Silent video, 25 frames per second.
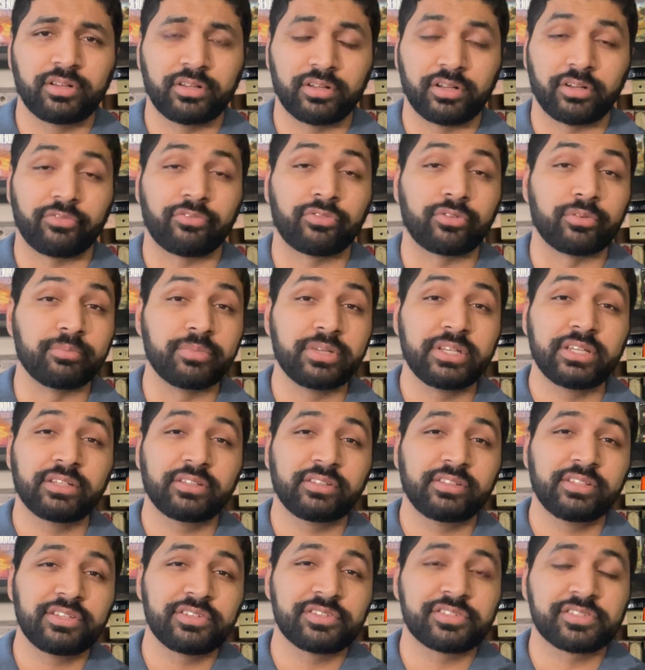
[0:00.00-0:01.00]
For me, at
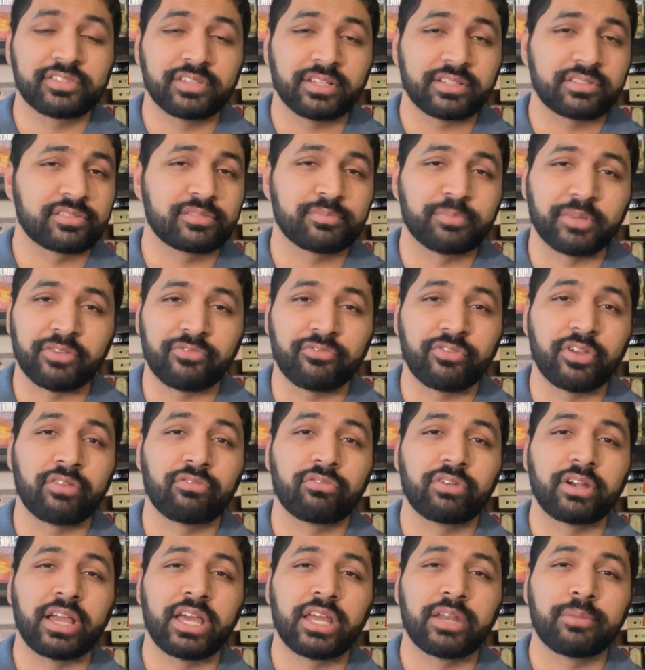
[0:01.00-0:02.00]
least, that's my
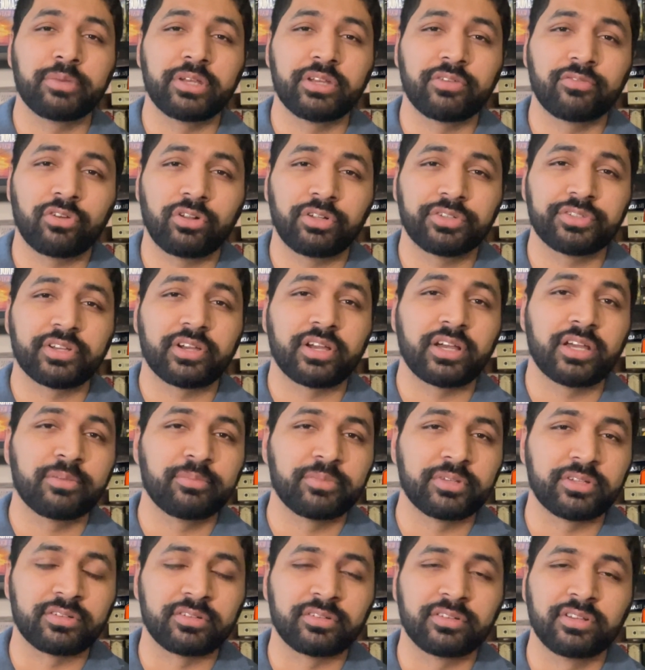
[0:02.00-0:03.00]
favorite anime of all time,
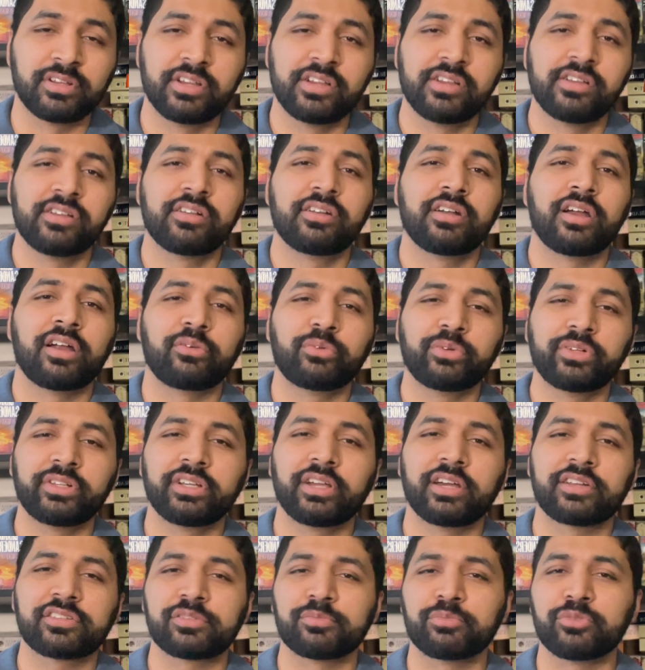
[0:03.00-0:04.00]
and I really
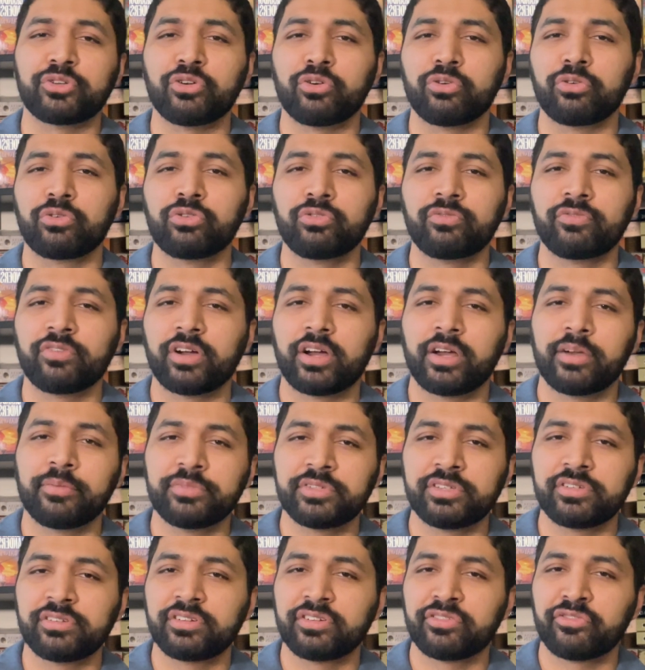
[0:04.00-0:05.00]
got some Goku vibes
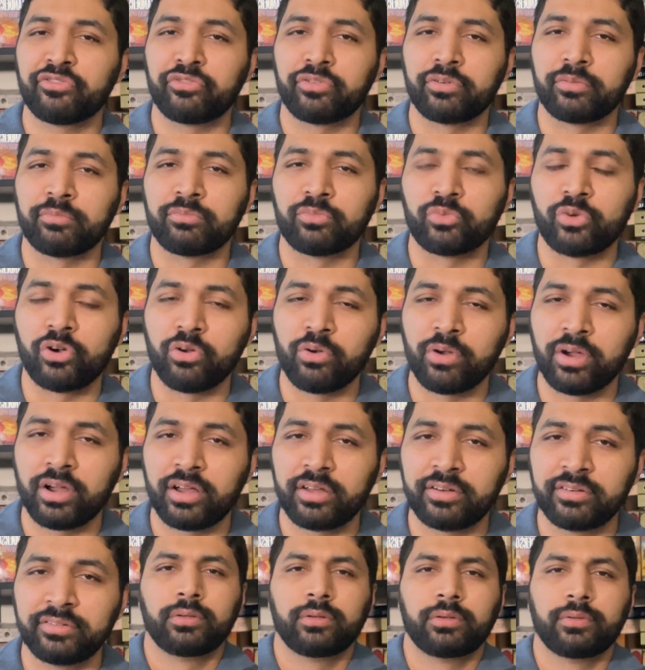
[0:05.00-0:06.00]
here from
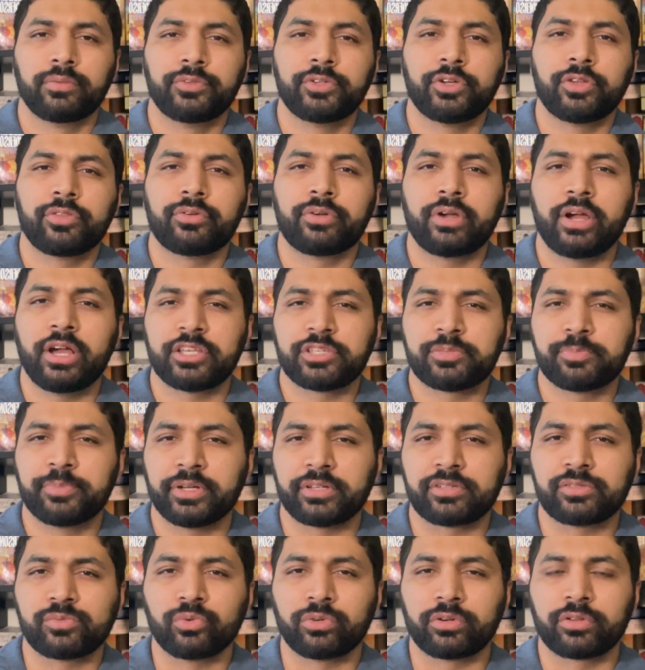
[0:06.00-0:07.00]
Rohan. The other
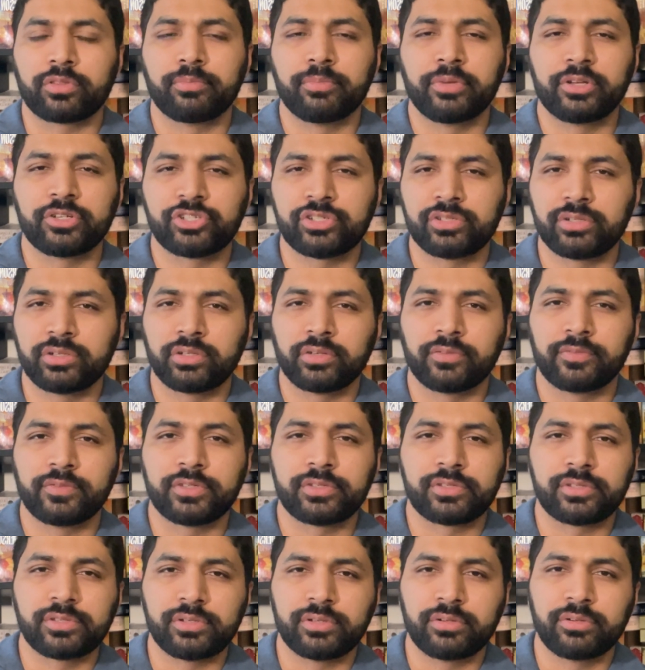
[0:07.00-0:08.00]
aspects worth mentioning of this
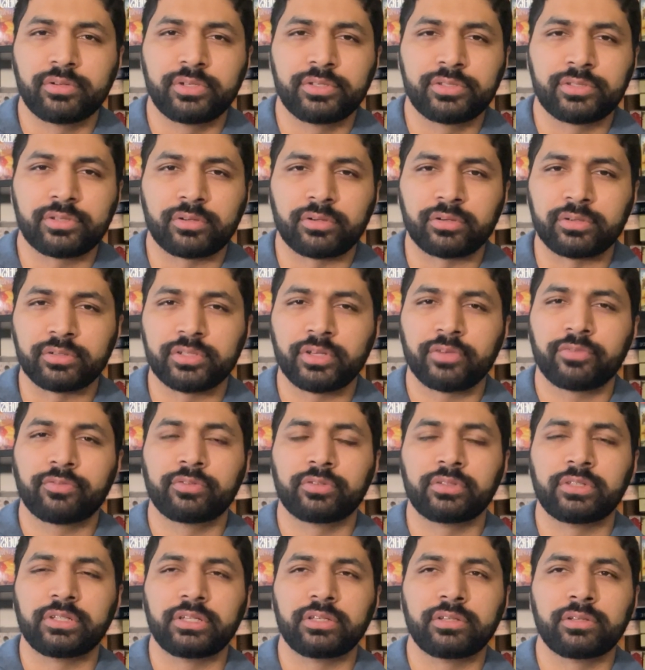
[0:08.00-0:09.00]
series are
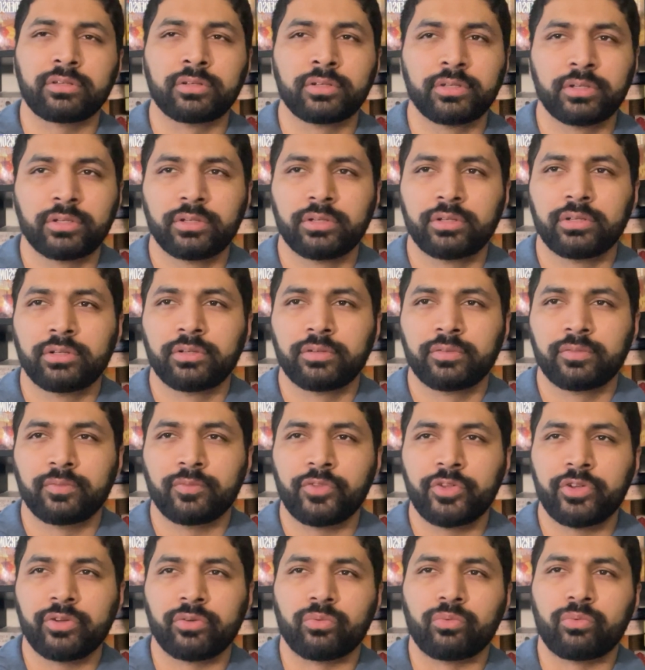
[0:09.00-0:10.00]
definitely
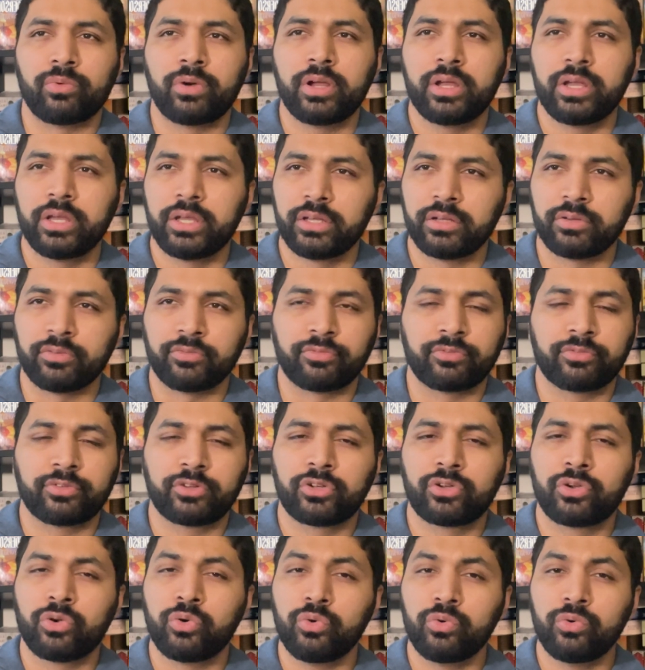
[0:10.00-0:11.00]
the array of
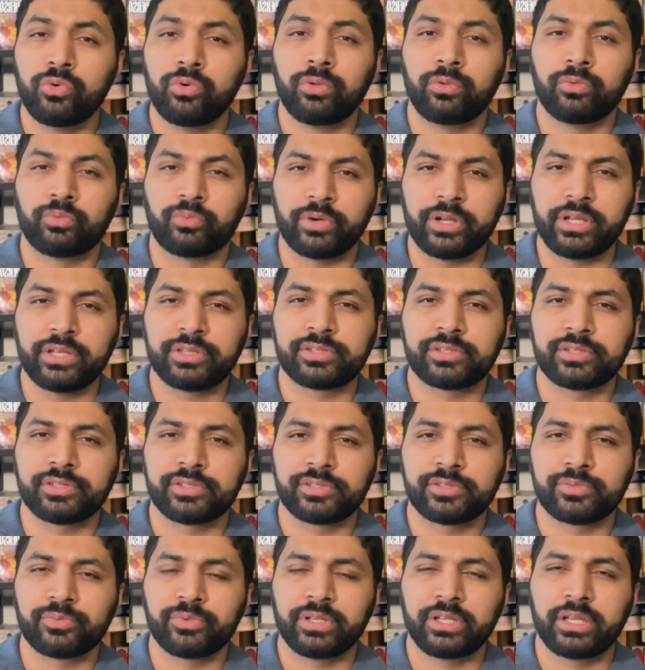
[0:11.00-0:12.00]
cool
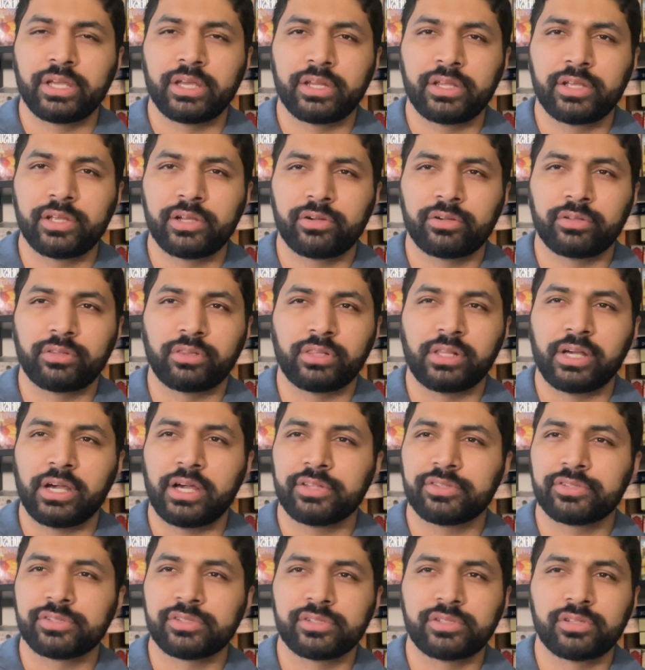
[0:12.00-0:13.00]
races we get here.
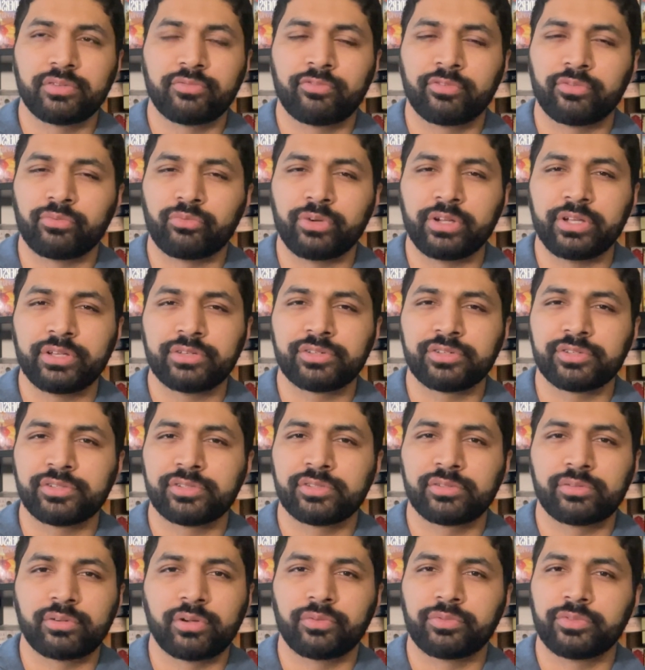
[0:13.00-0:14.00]
Lots of different races
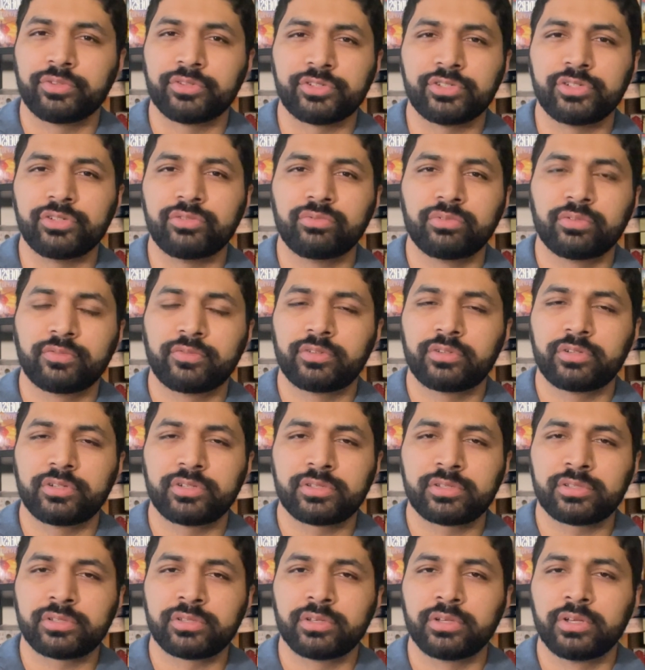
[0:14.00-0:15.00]
throughout this
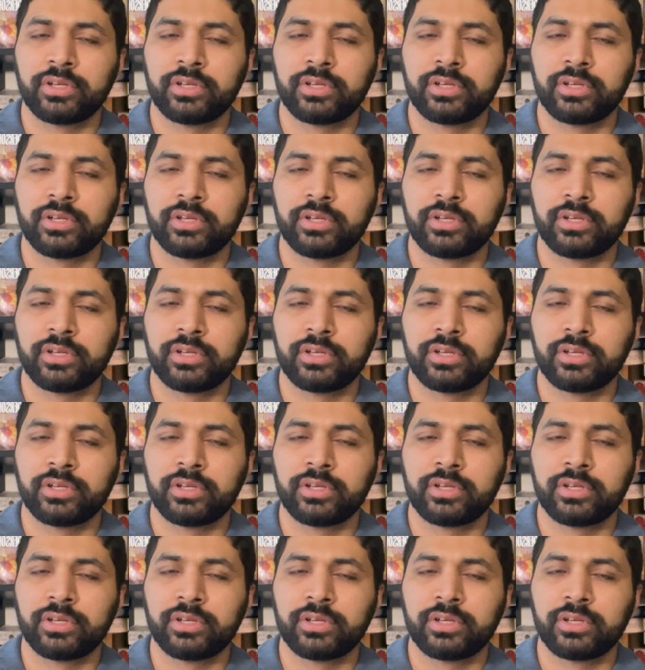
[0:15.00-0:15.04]
universe.